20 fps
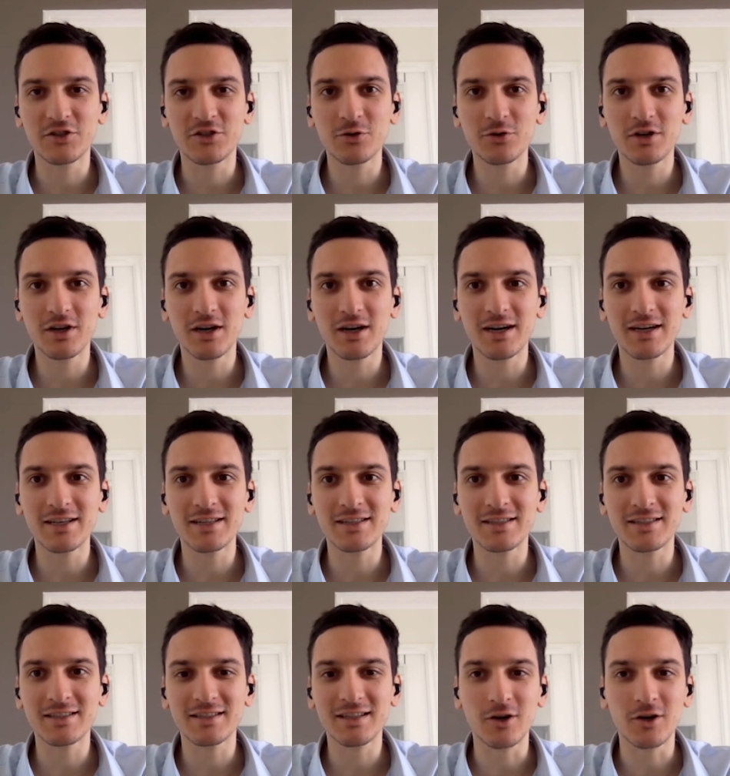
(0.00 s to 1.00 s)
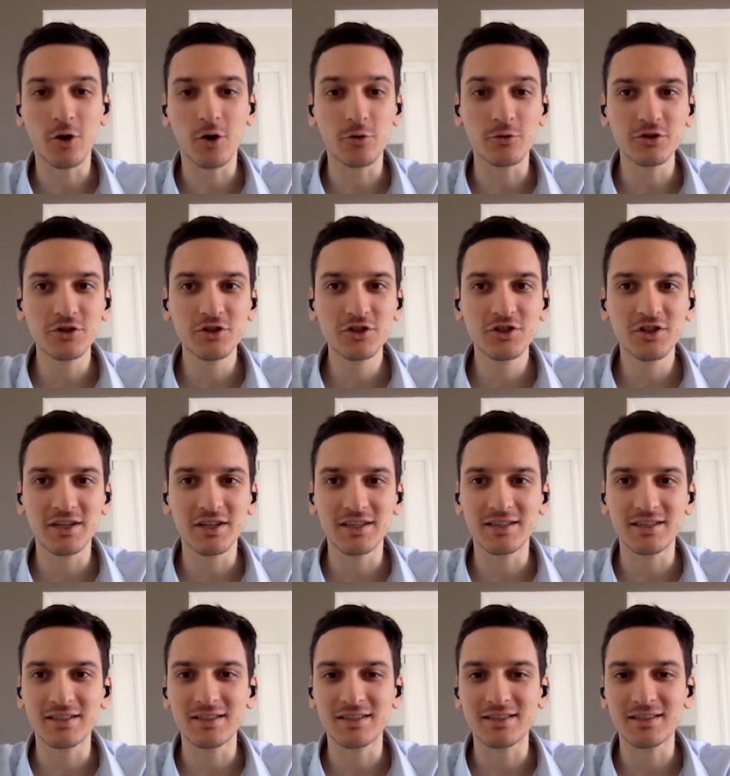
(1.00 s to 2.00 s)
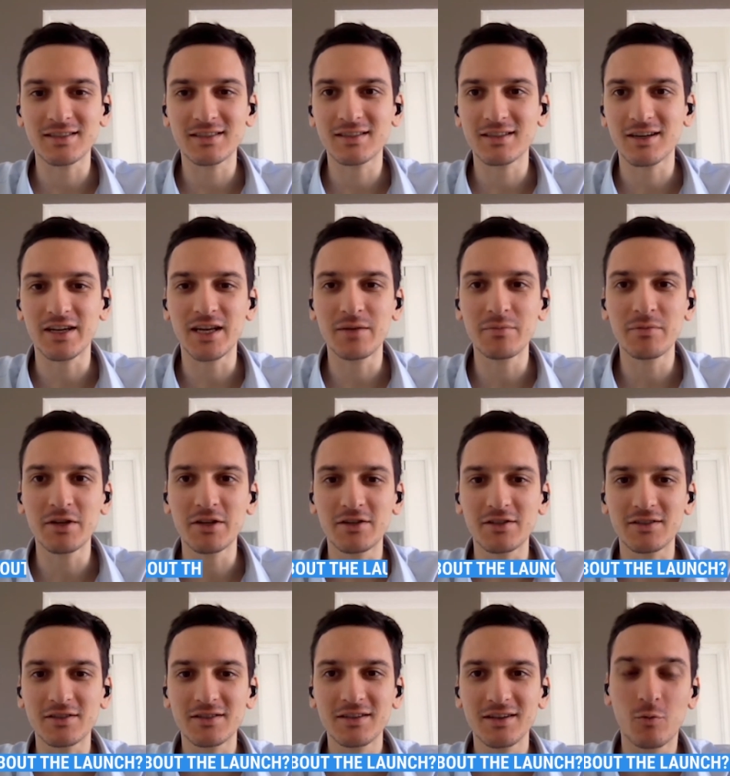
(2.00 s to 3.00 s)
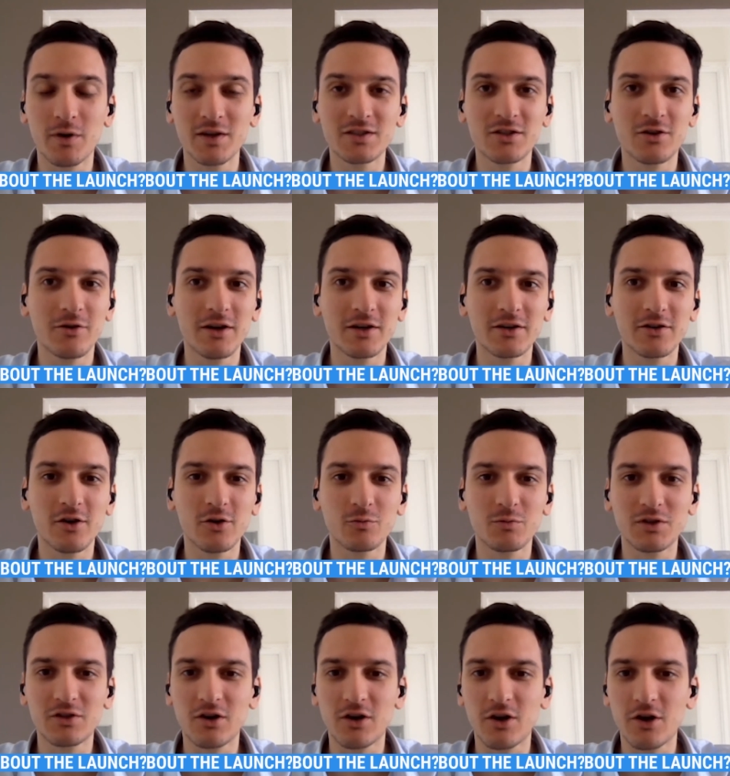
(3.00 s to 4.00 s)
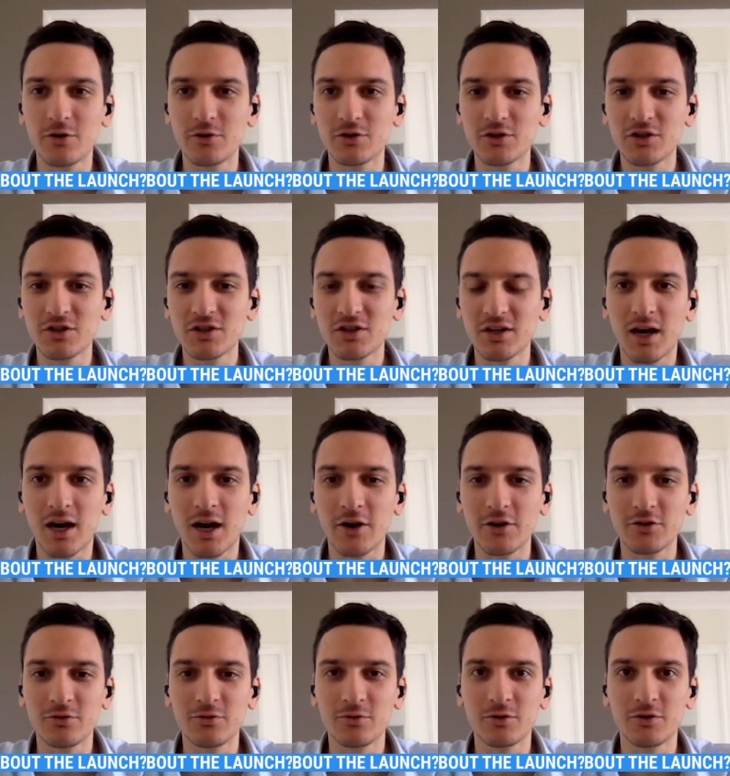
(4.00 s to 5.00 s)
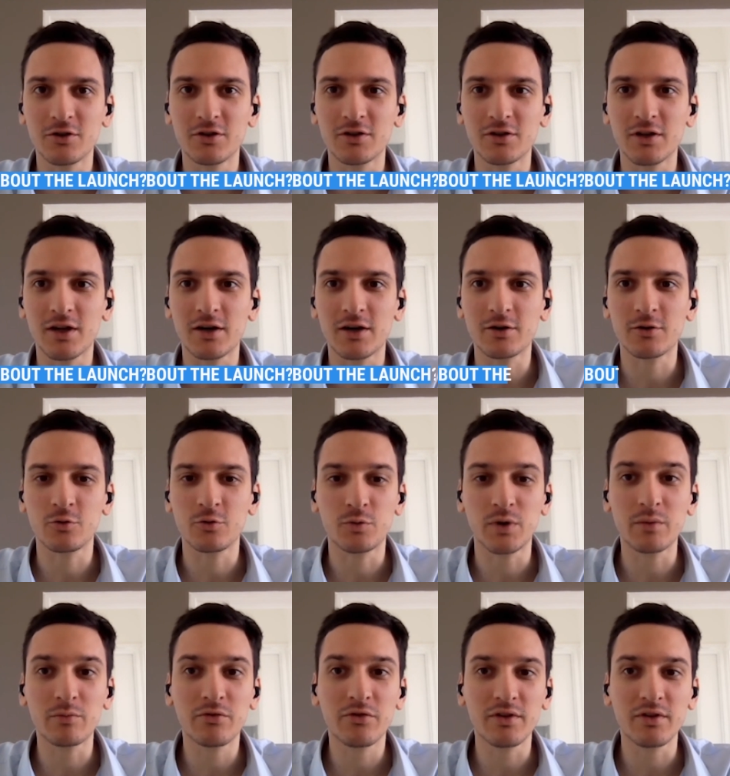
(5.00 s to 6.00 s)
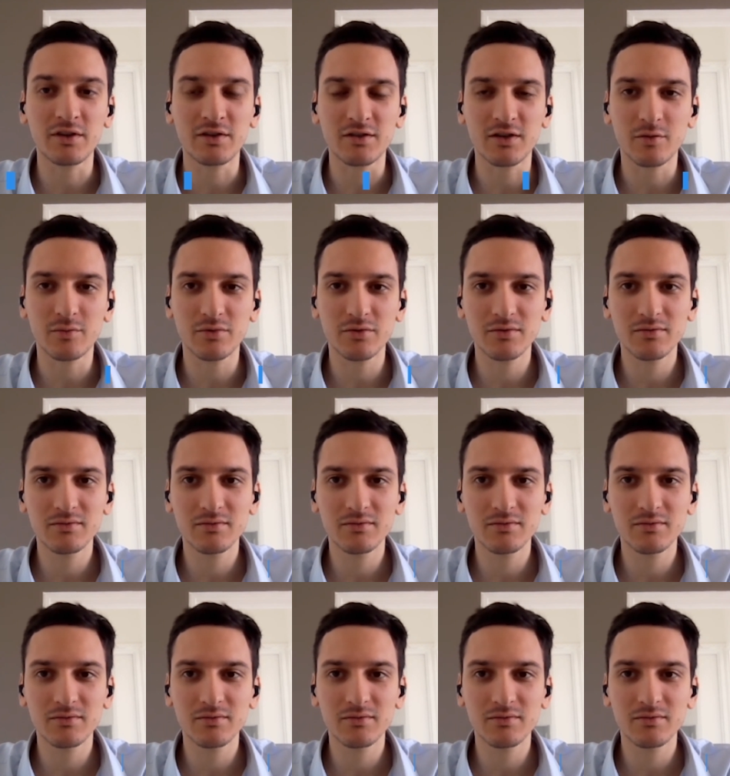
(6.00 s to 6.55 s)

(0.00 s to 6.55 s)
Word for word: Your guys' launch is imminent. What's going on with the launch? How are you going to ramp things up?